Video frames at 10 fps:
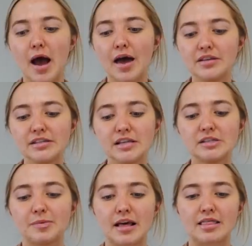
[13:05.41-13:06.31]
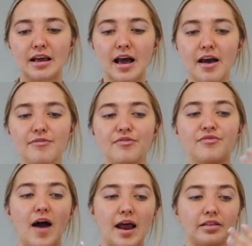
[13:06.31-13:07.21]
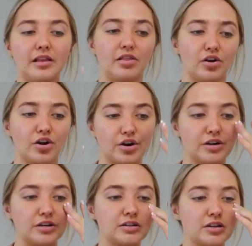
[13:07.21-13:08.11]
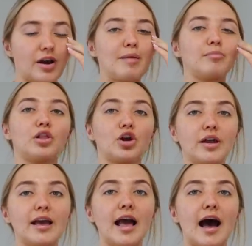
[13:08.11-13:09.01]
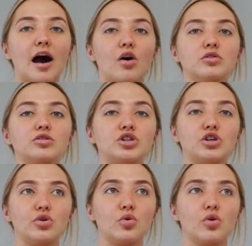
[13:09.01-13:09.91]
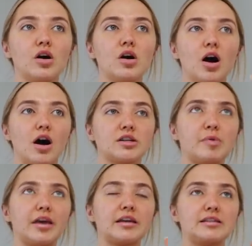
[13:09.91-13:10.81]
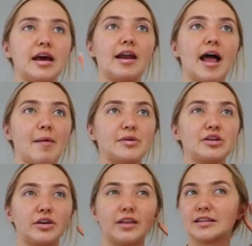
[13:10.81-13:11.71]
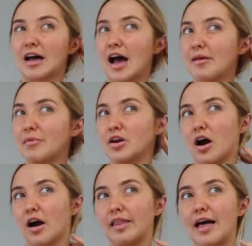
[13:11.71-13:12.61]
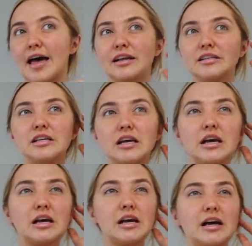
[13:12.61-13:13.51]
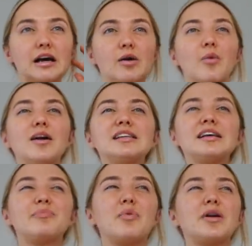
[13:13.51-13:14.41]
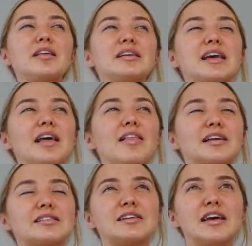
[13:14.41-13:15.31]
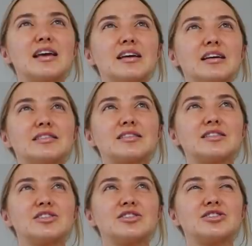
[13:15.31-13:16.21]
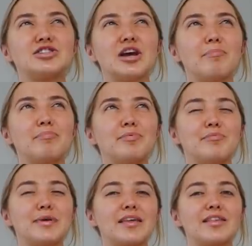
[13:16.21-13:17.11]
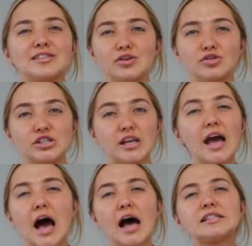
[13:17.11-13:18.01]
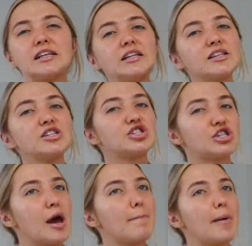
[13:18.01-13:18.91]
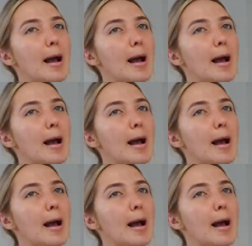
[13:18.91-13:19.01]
behind the scenes but i think i've finally learned or i'm learning how to also be like content and happy during that time and not let what is it what do they say like a sink doesn't ship because this is so cheesy a sink doesn't ship